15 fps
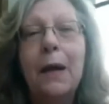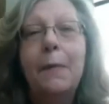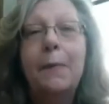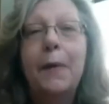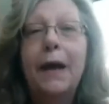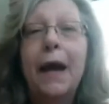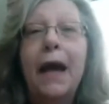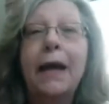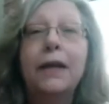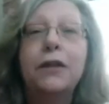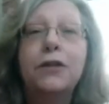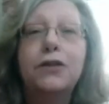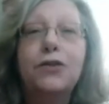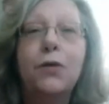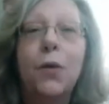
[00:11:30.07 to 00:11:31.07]
But I
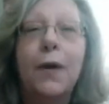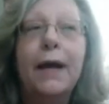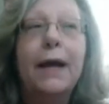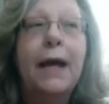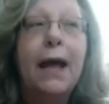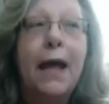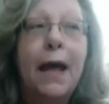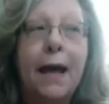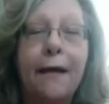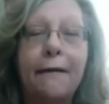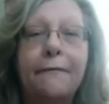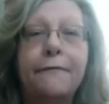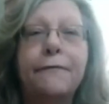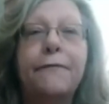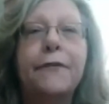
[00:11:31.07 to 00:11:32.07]
enjoy
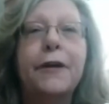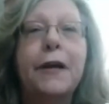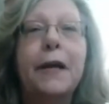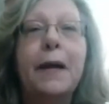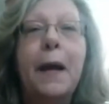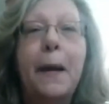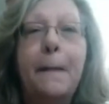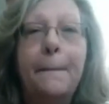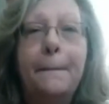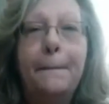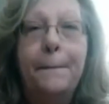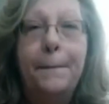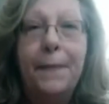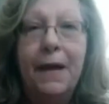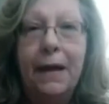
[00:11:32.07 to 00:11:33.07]
every
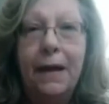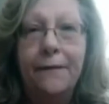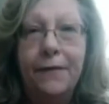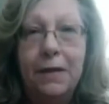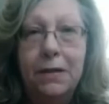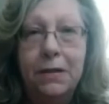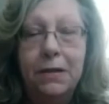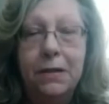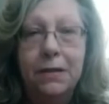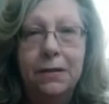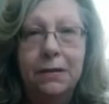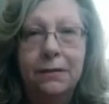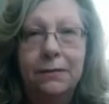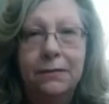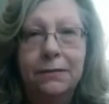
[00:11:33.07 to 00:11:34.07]
bit of it.
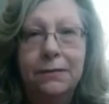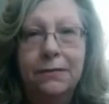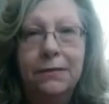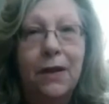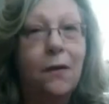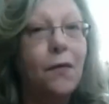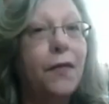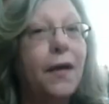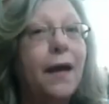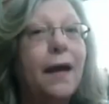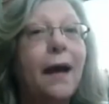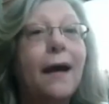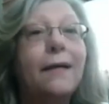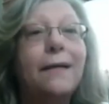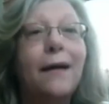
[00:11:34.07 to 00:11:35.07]
Don't think
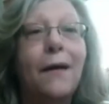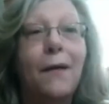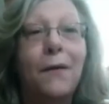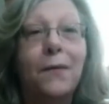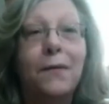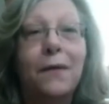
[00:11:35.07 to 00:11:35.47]
I don't.